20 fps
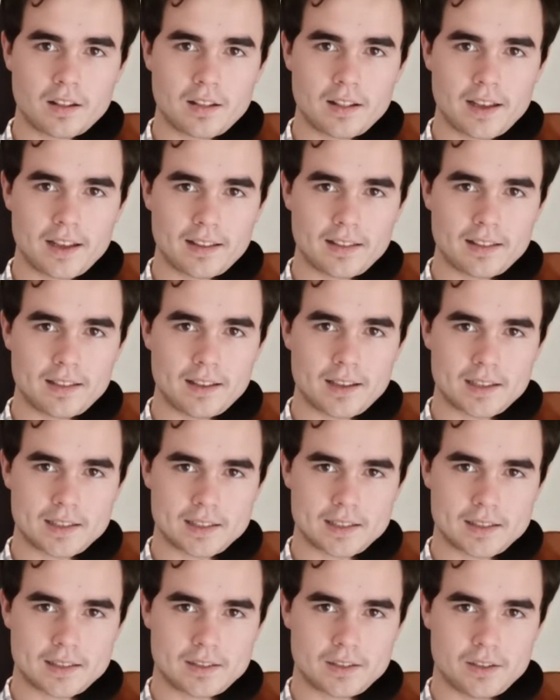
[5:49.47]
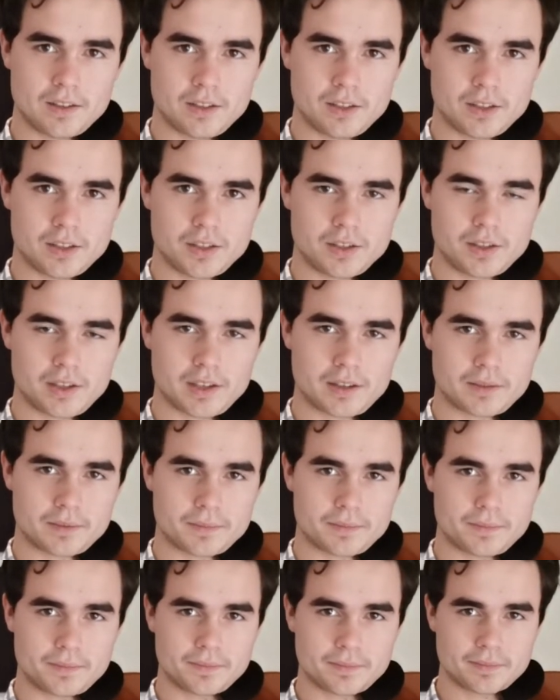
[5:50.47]
like this on the string.
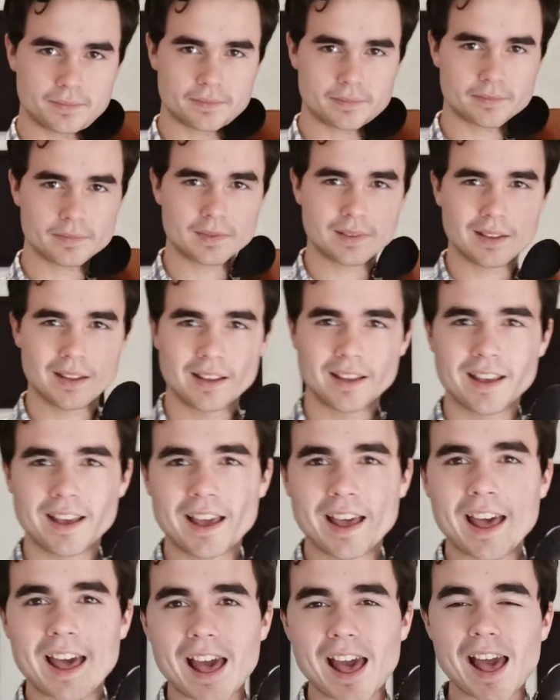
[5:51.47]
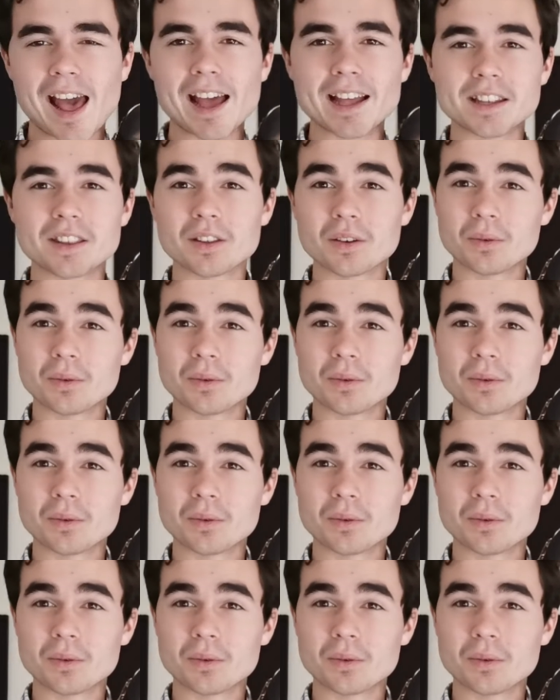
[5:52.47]
And